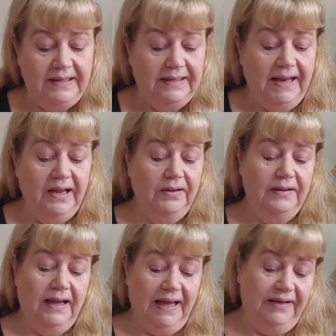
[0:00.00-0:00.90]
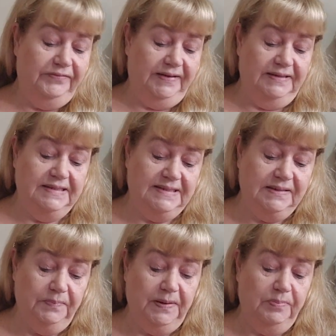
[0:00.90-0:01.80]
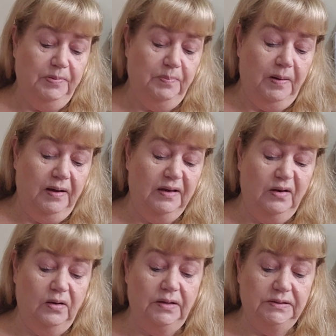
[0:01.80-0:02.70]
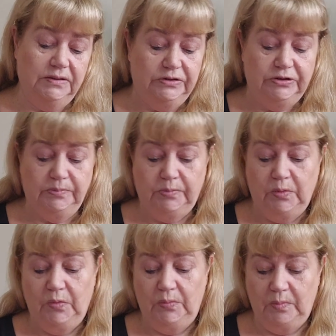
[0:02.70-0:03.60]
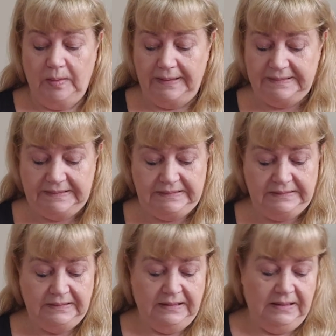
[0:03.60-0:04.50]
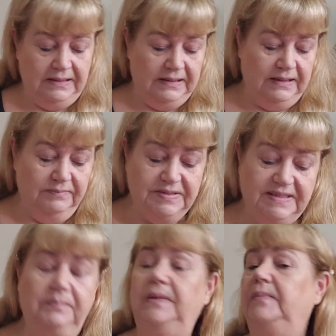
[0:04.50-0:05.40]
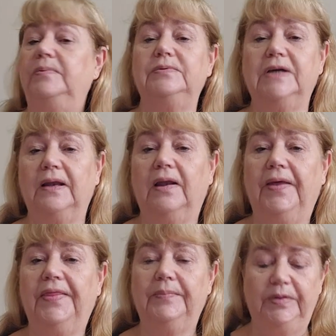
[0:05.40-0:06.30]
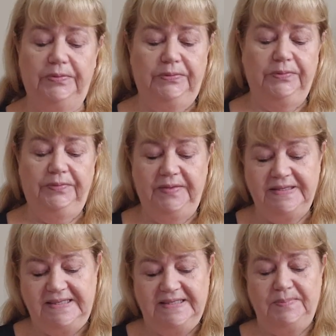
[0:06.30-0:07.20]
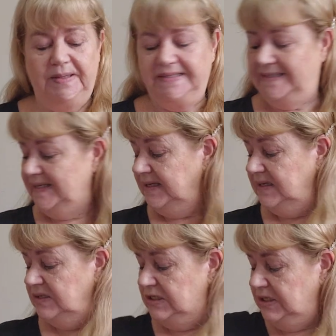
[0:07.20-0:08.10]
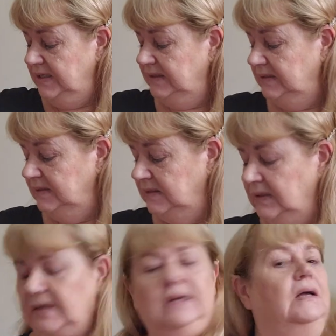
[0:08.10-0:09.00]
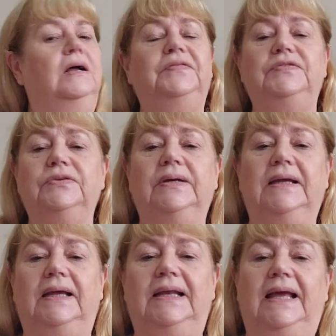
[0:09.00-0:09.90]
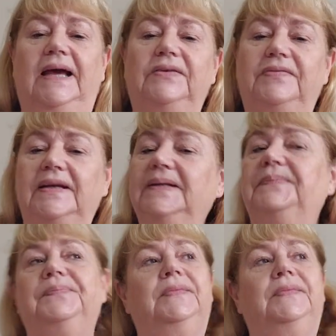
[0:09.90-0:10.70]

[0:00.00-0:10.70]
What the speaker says: Now, advent. Some people buy a lot and do more than one. Some people don't like them at all. This is my second year of doing an advent.